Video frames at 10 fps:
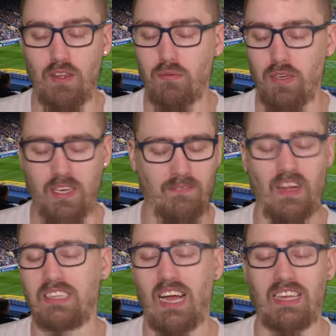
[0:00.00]
which is
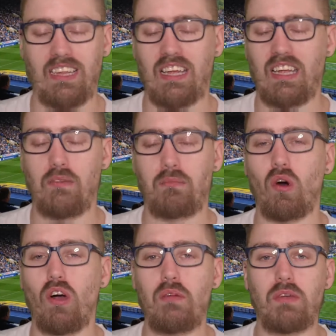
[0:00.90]
fantastic,
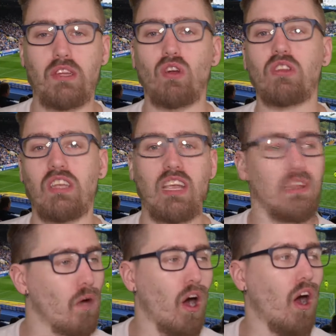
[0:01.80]
but it'd be good to
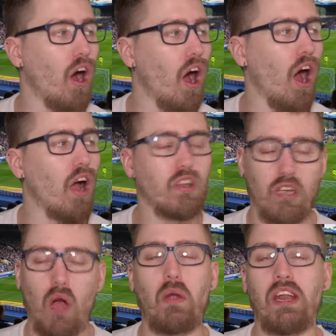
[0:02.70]
keep
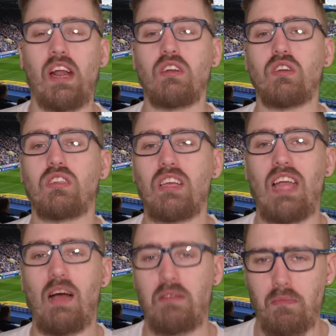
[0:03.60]
going and just see
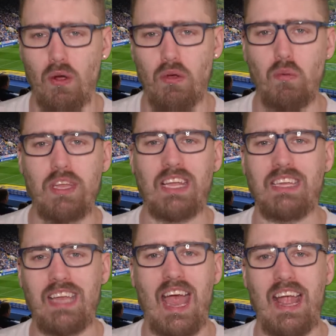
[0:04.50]
how many points we can
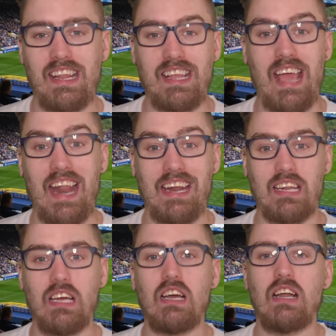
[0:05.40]
get in the end.
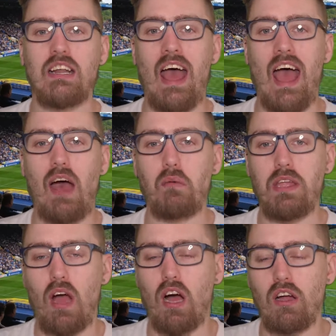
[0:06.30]
Now,
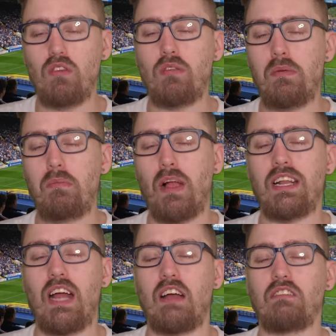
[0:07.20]
we are going to be
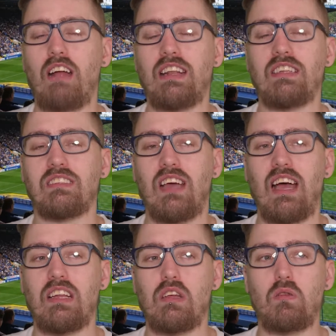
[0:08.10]
playing a Reading
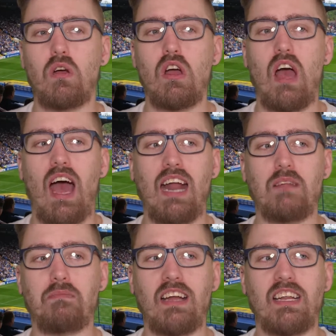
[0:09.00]
side who had a
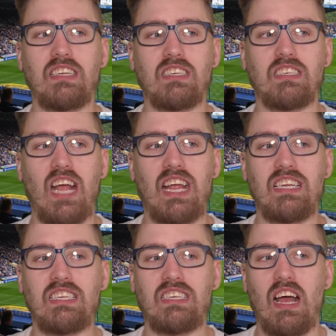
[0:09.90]
manager
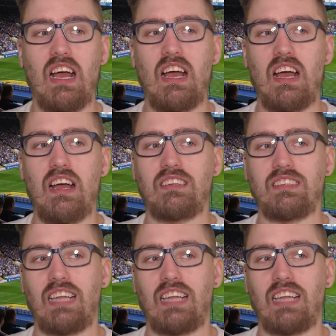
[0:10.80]
change. Jack